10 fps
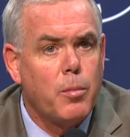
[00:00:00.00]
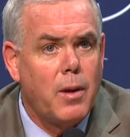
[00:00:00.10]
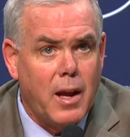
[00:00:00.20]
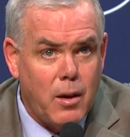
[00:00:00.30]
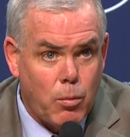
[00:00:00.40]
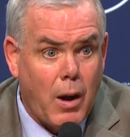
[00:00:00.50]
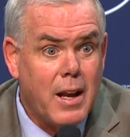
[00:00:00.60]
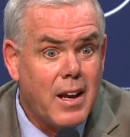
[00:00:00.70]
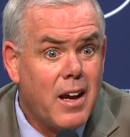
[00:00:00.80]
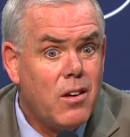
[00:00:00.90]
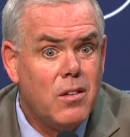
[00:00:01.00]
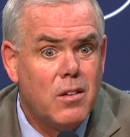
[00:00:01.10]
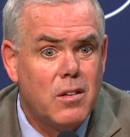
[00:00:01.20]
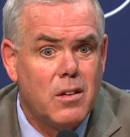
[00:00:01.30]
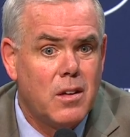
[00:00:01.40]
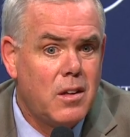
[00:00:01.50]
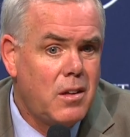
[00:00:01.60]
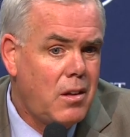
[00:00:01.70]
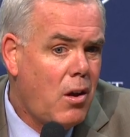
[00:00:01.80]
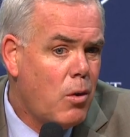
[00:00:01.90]
play right now, uh,
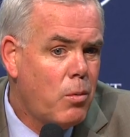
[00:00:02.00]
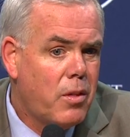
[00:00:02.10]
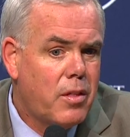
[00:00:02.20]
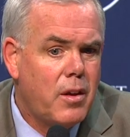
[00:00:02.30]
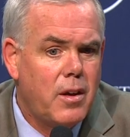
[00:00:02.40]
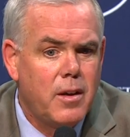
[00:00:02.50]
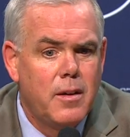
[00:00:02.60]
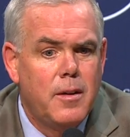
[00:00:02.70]
along with uh, uh,